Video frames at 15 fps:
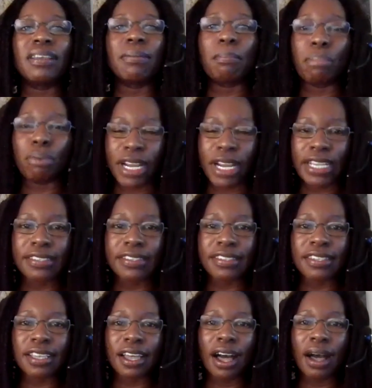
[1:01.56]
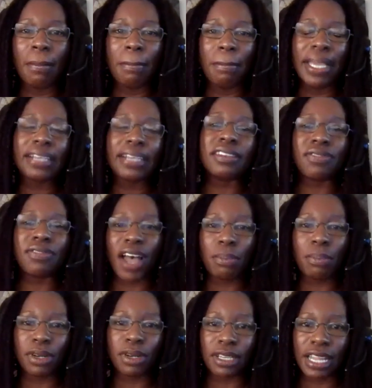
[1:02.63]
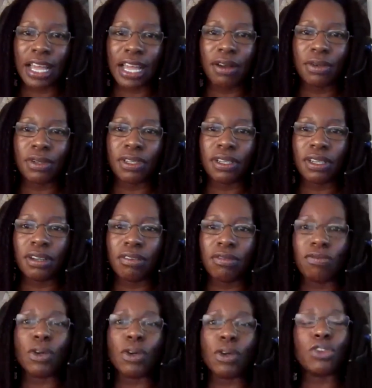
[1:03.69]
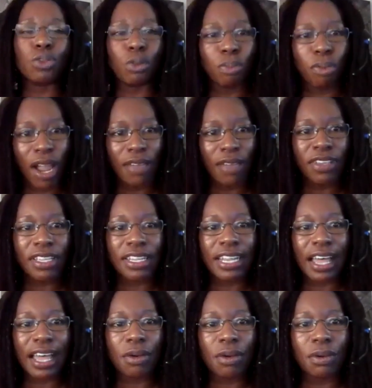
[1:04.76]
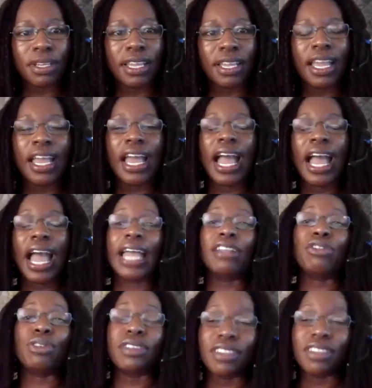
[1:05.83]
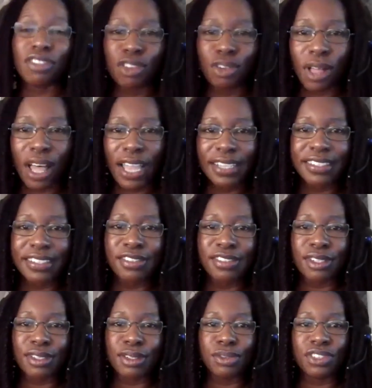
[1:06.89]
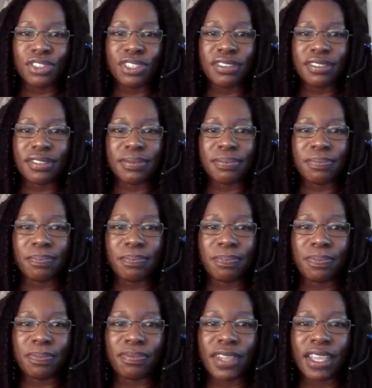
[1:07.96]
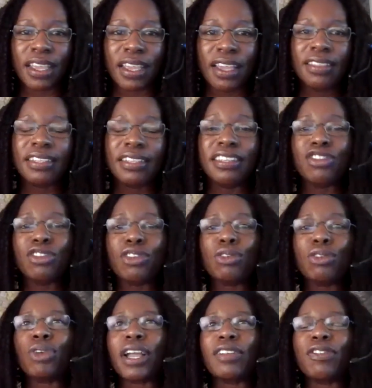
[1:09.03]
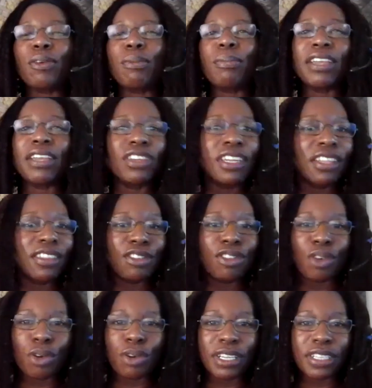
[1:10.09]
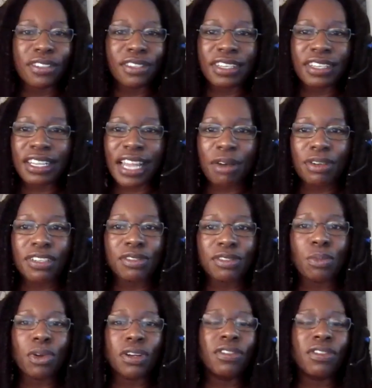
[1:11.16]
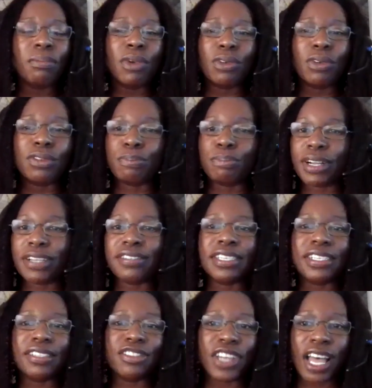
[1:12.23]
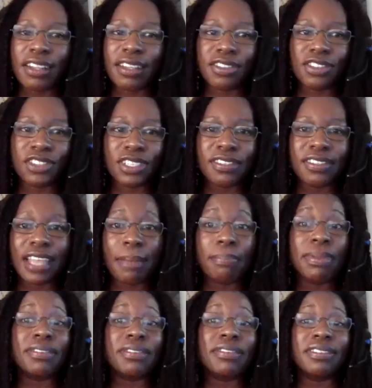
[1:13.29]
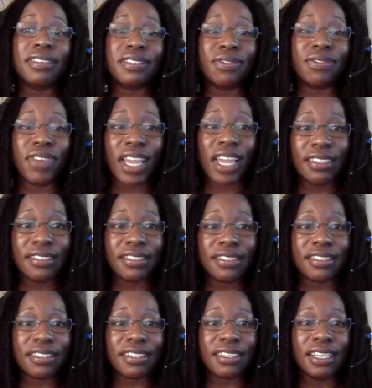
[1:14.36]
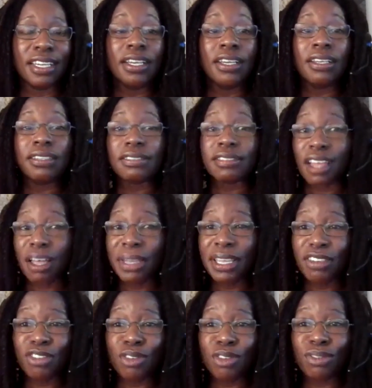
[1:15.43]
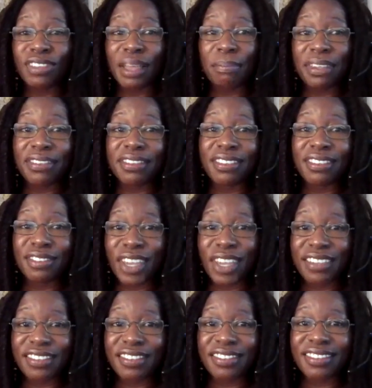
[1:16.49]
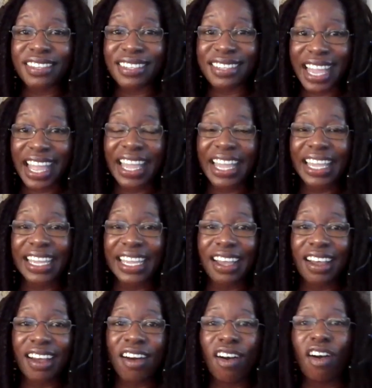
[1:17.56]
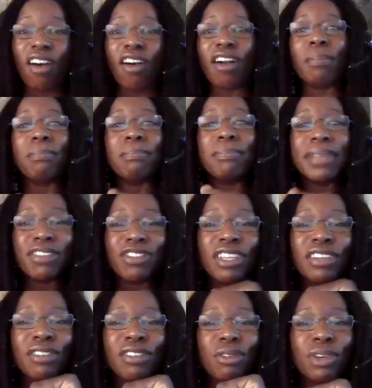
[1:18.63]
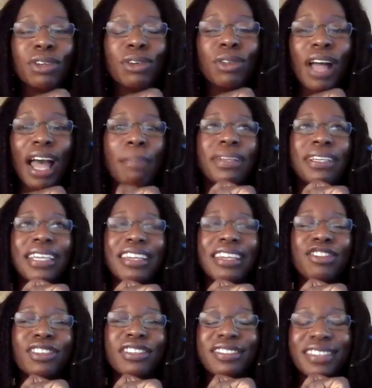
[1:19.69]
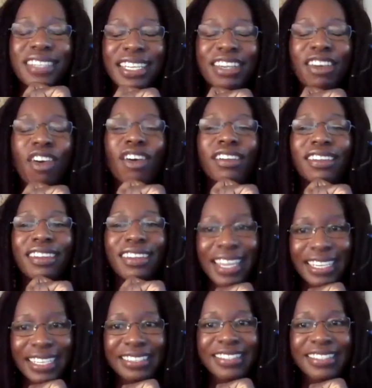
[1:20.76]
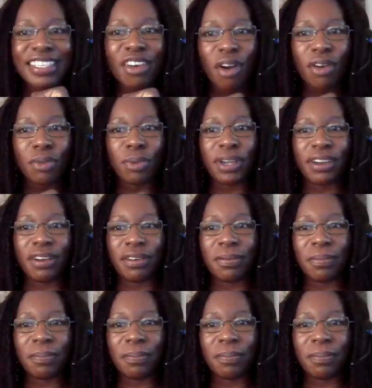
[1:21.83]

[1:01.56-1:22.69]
embrace a mix of hybrid cloud, virtual private cloud, and traditional IT solutions. The digital transformation and the journey to the cloud is one of the most pressing challenges that businesses face. Some issues that business face today are mission-critical applications sitting on legacy hardware.